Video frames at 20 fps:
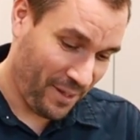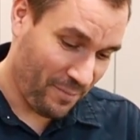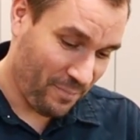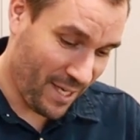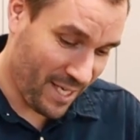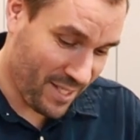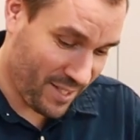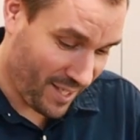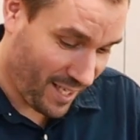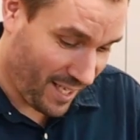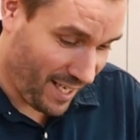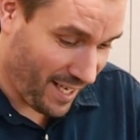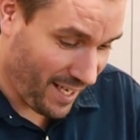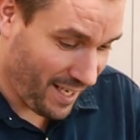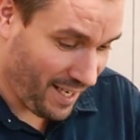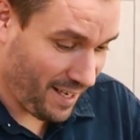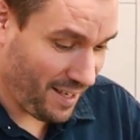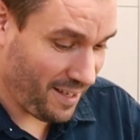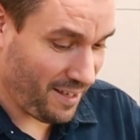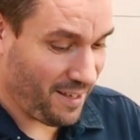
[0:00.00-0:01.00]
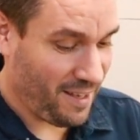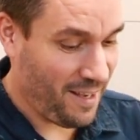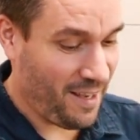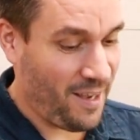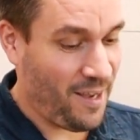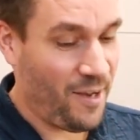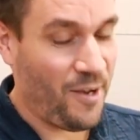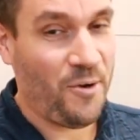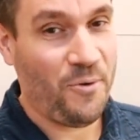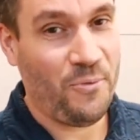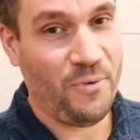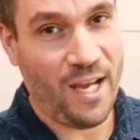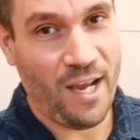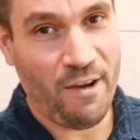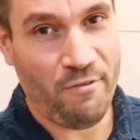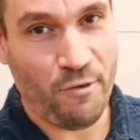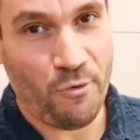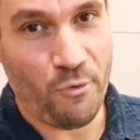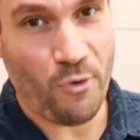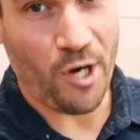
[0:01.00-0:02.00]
Basically, we have a